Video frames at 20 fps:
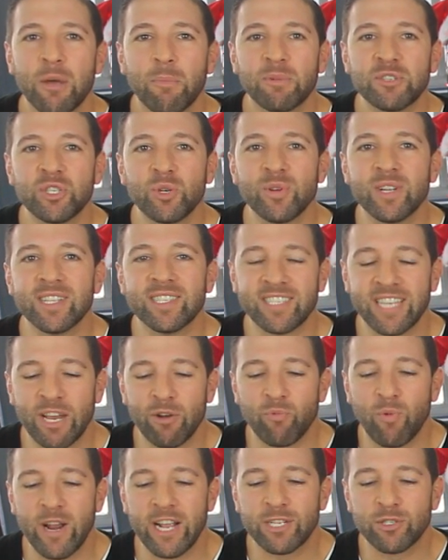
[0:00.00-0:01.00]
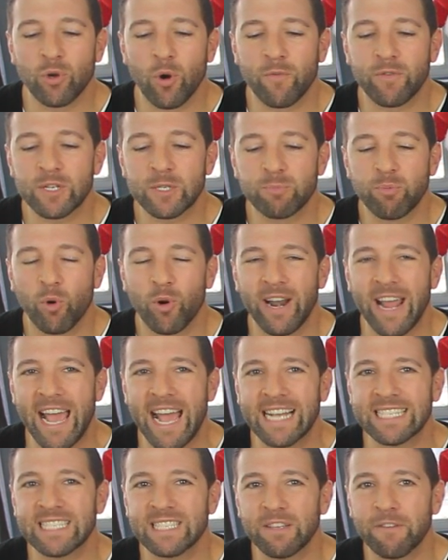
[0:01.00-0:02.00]
But you didn't say Range Rover Sport
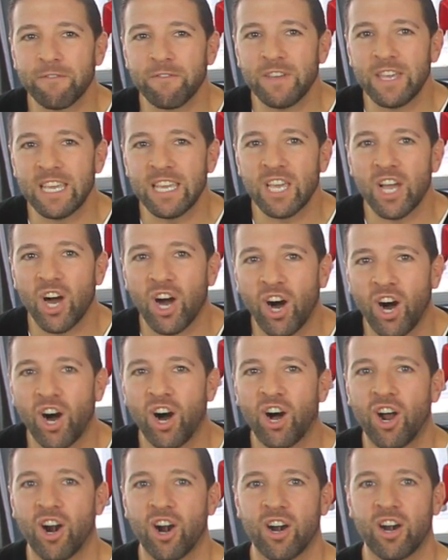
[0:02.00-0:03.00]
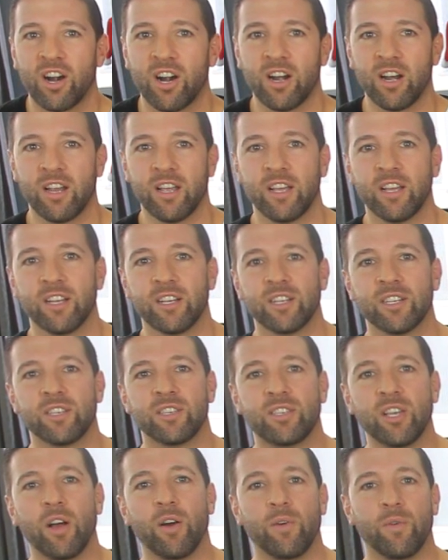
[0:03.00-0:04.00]
SVR.
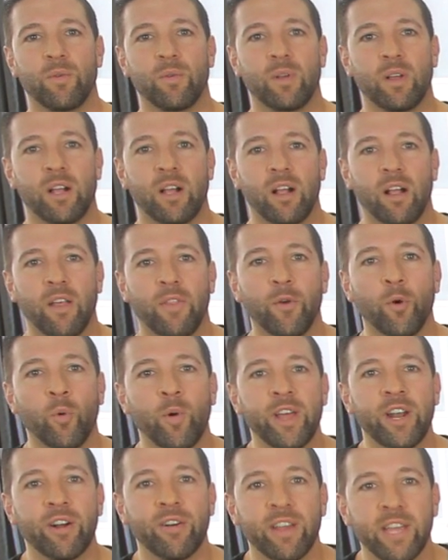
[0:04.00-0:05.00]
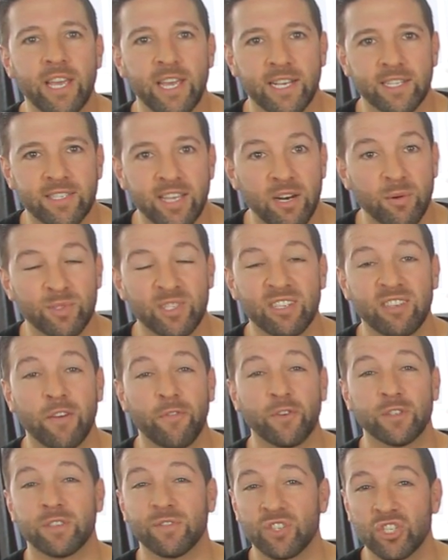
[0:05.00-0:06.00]
So, the winner is, and it was a
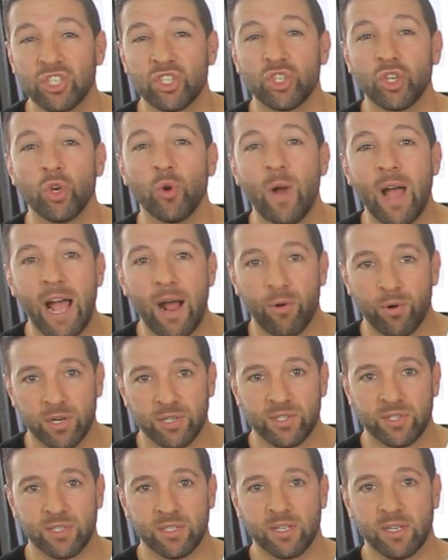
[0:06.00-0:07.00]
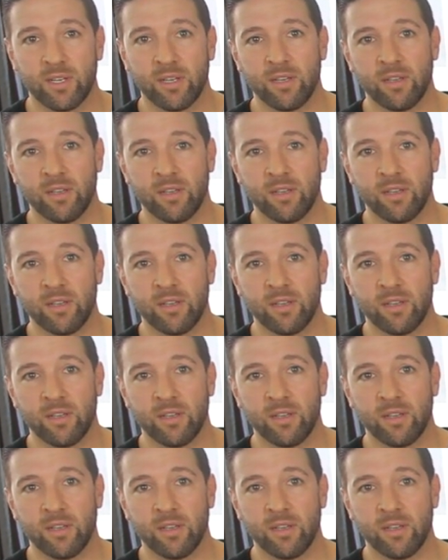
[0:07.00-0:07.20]
difference of just two hours,